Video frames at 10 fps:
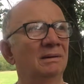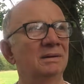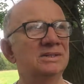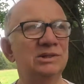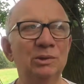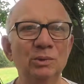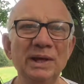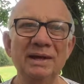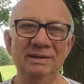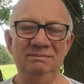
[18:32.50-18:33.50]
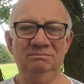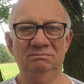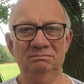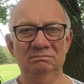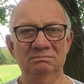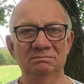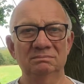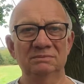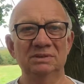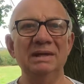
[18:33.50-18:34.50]
slow down.
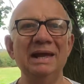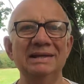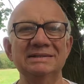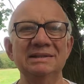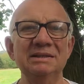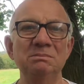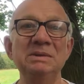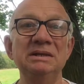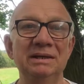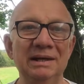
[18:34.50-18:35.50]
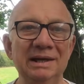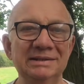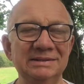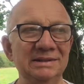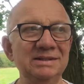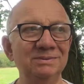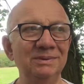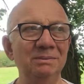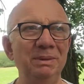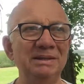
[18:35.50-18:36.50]
Relax, let me relax. That's
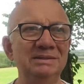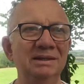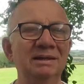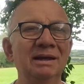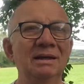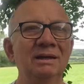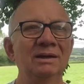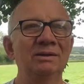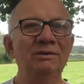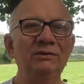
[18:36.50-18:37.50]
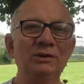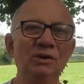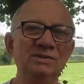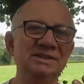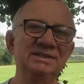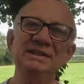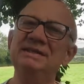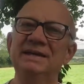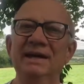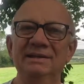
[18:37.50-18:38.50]
what the back say. Now if you can't see
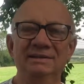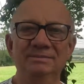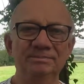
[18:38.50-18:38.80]
that,